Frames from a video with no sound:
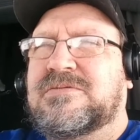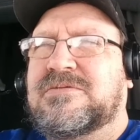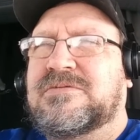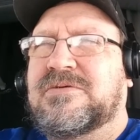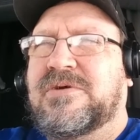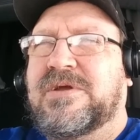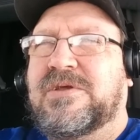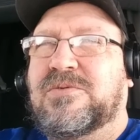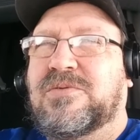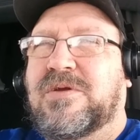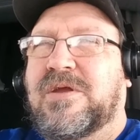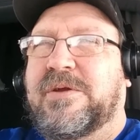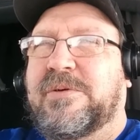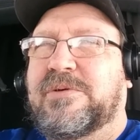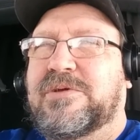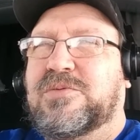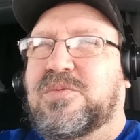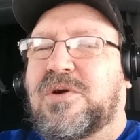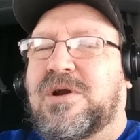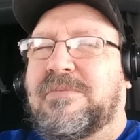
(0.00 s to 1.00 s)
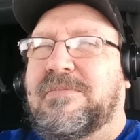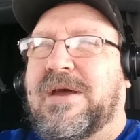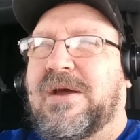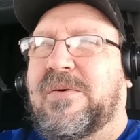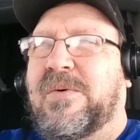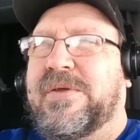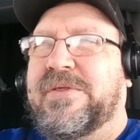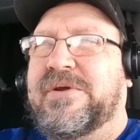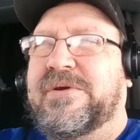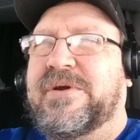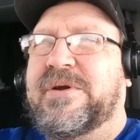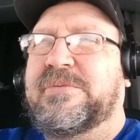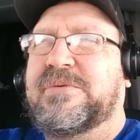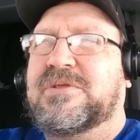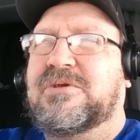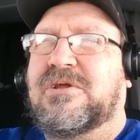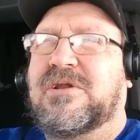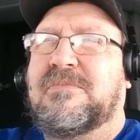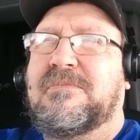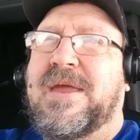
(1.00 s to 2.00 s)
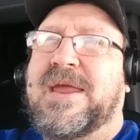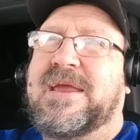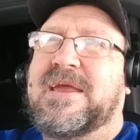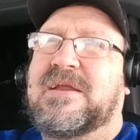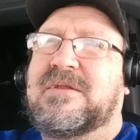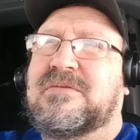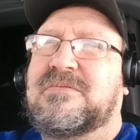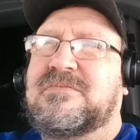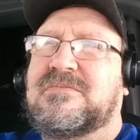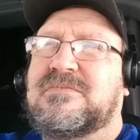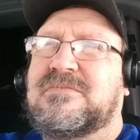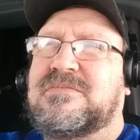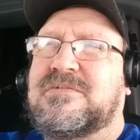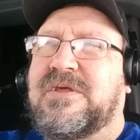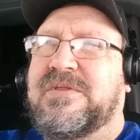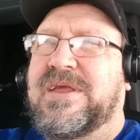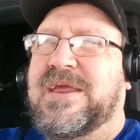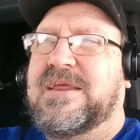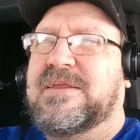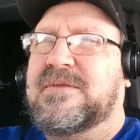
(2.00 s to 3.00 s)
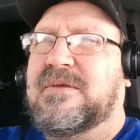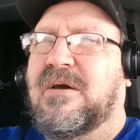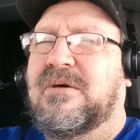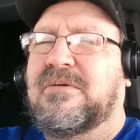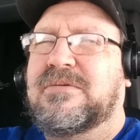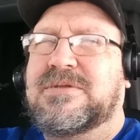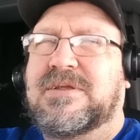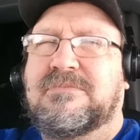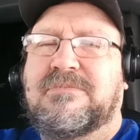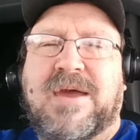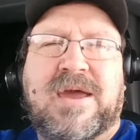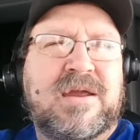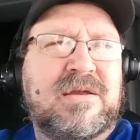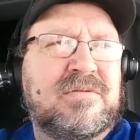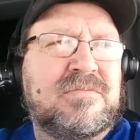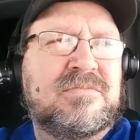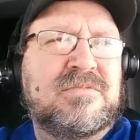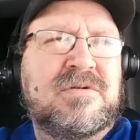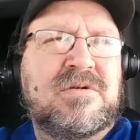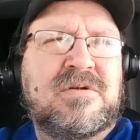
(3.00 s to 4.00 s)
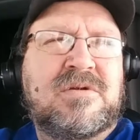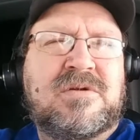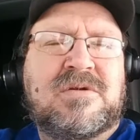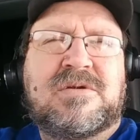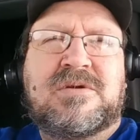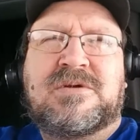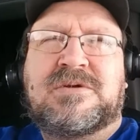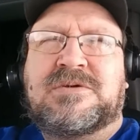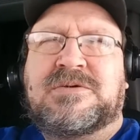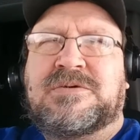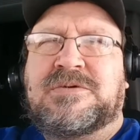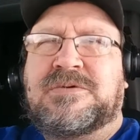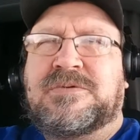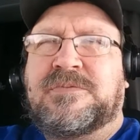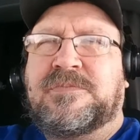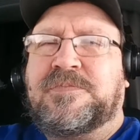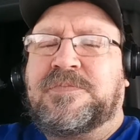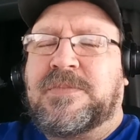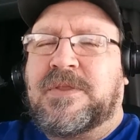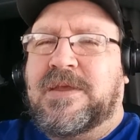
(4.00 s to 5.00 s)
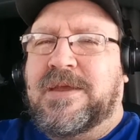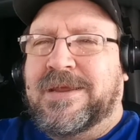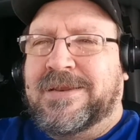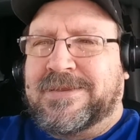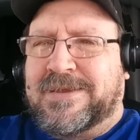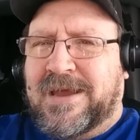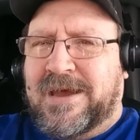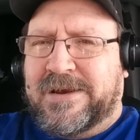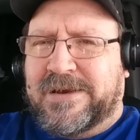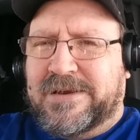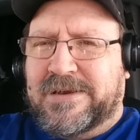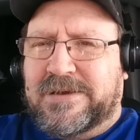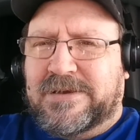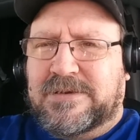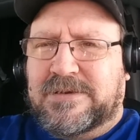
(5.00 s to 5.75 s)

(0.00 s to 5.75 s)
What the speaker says: So he was worried about whether it was going to make it to the East Coast and back. It's got